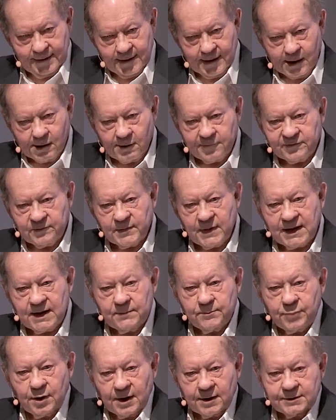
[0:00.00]
however many
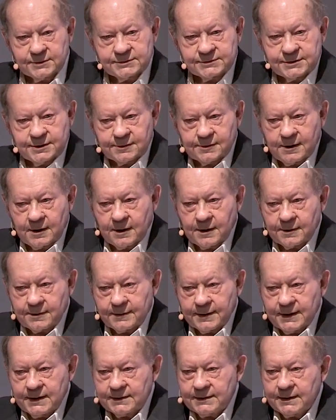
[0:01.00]
parts there
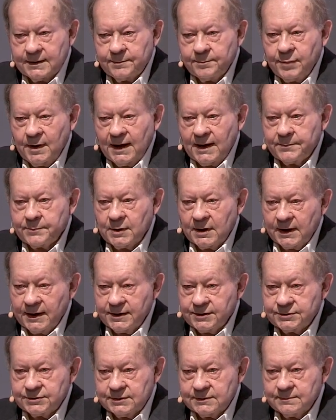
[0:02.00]
are in the
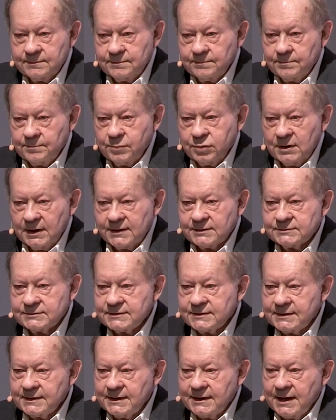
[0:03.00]
population,
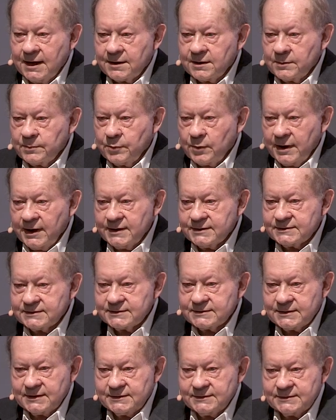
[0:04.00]
plus the
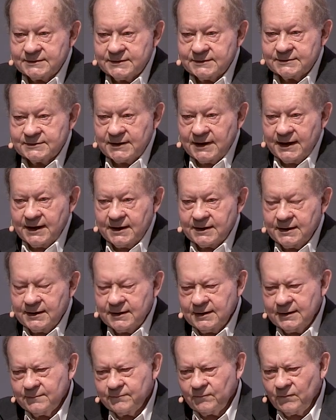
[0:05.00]
enterprises in
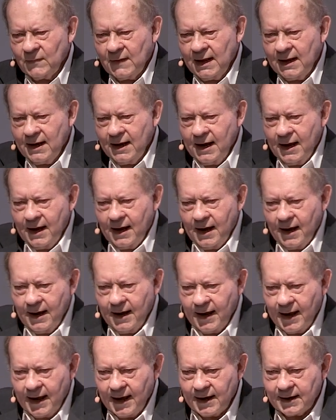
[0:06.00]
society.
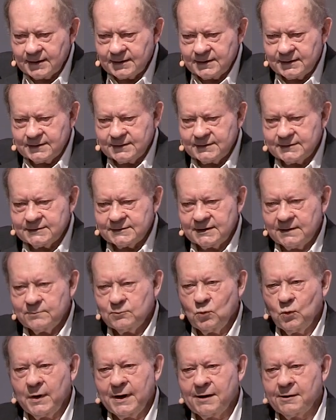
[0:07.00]
And in
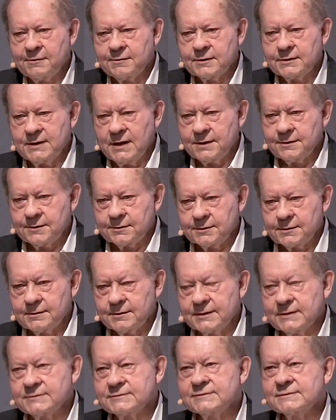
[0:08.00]
some way or another,
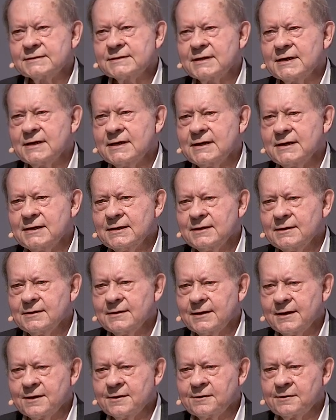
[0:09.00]
it's the
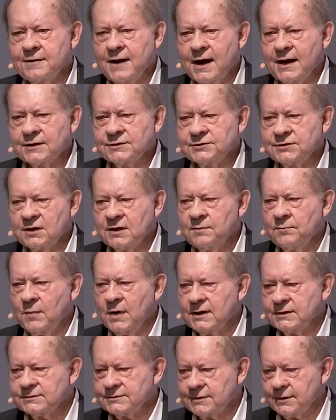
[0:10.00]
interaction
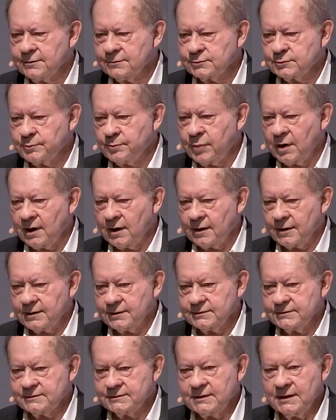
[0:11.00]
amongst those
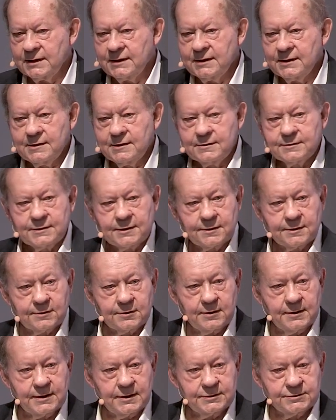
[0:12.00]
parts that are
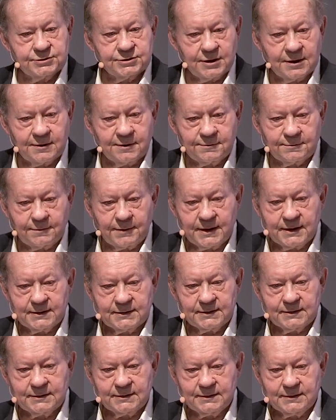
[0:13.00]
going to generate
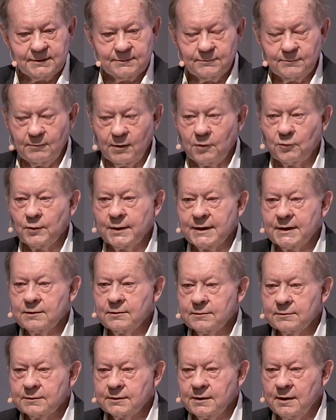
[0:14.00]
what
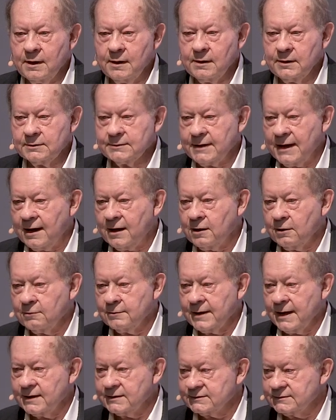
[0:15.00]
we call now
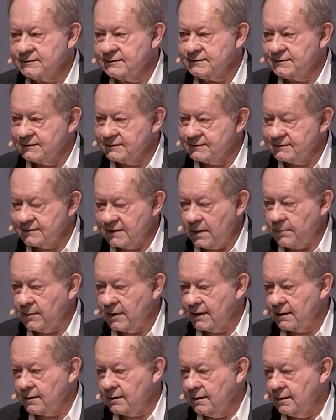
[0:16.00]
as
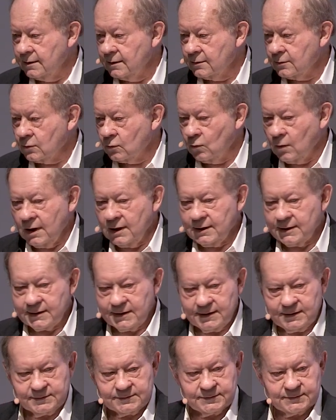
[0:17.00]
systemic
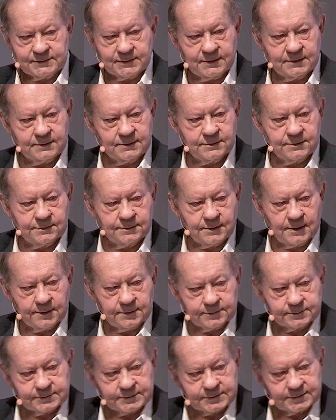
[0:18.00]
qualities to
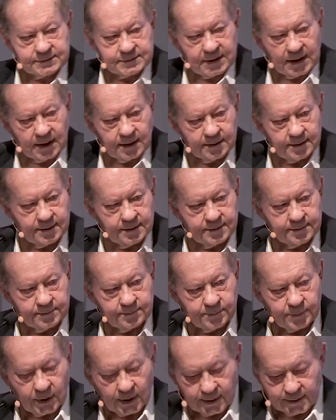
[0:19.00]
those uh,
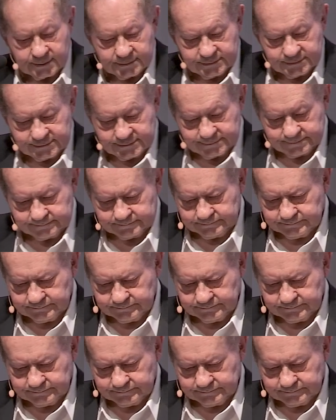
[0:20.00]
parts.